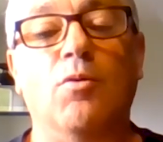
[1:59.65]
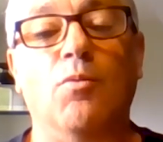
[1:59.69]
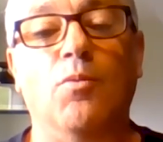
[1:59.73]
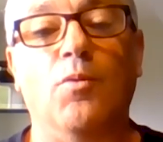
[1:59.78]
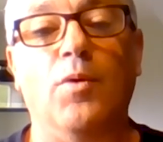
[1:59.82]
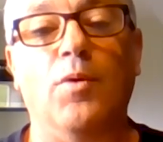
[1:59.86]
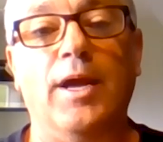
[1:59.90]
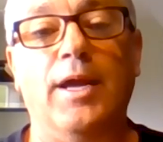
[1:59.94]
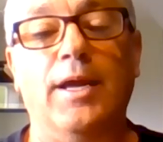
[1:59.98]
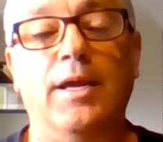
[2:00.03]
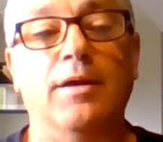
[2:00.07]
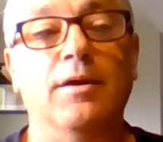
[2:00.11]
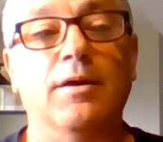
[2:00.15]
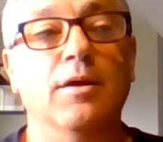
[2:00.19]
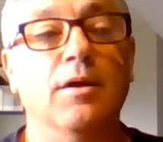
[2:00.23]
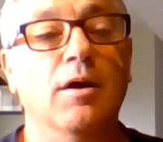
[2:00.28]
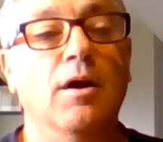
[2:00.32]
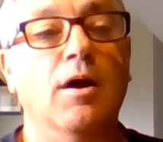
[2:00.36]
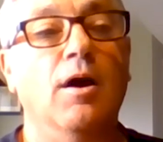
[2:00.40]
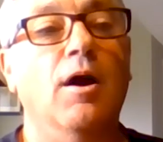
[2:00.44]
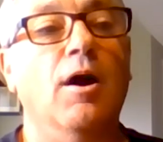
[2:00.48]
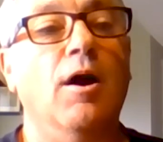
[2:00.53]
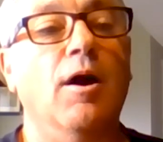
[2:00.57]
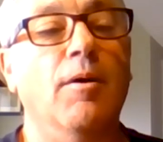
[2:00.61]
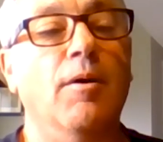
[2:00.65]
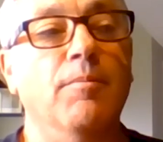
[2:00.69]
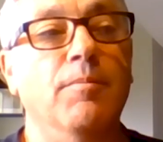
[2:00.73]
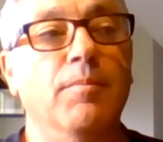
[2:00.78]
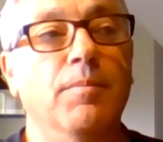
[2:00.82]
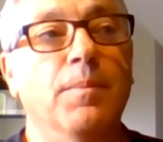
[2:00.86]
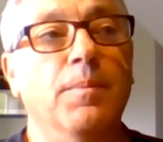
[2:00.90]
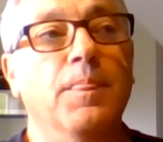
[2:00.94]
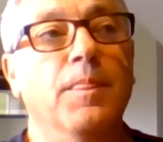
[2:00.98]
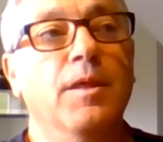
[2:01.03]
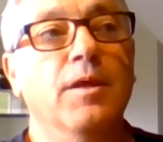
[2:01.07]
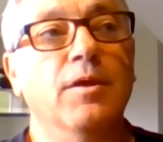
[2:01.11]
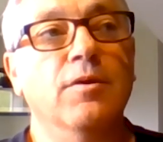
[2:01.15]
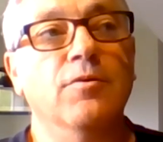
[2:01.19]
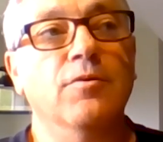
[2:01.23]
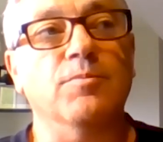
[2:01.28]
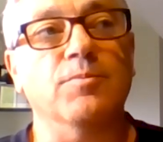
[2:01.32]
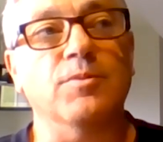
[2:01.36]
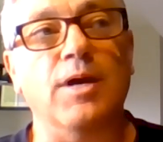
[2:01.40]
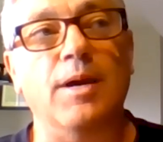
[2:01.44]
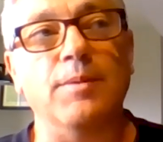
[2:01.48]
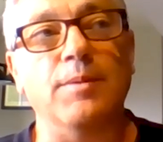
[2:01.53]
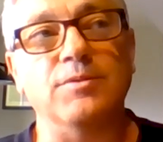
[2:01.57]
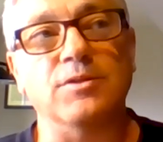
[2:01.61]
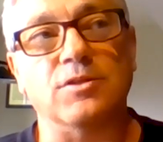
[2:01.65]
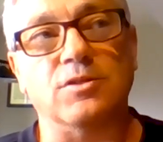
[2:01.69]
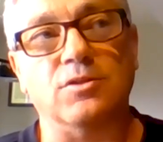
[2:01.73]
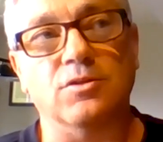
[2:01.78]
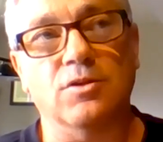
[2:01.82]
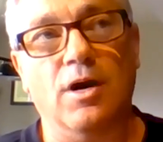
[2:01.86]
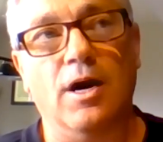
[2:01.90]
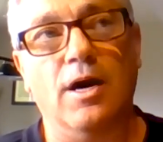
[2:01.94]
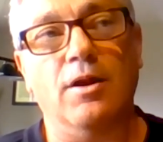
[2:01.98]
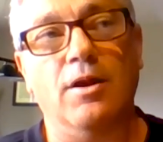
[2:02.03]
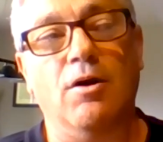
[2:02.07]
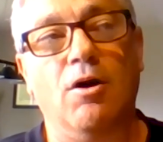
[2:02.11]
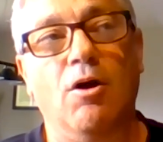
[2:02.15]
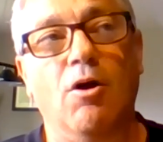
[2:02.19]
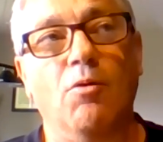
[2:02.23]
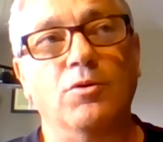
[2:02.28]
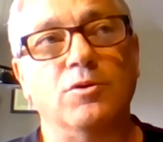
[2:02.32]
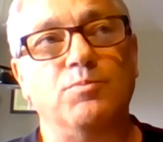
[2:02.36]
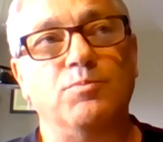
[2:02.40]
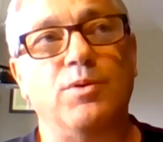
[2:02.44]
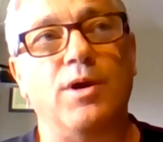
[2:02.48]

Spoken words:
away. Sometimes it's not always